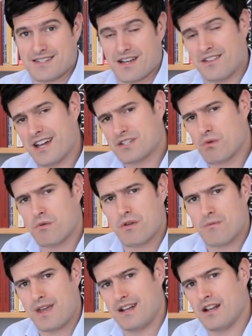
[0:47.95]
So that's what we
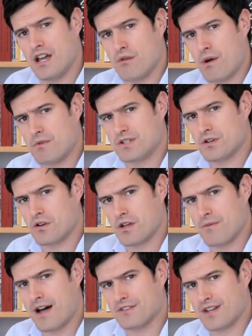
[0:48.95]
mean when we're
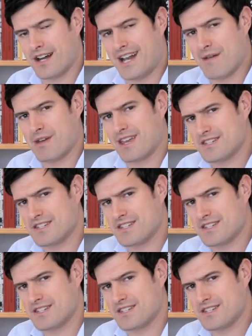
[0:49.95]
talking about dynamic.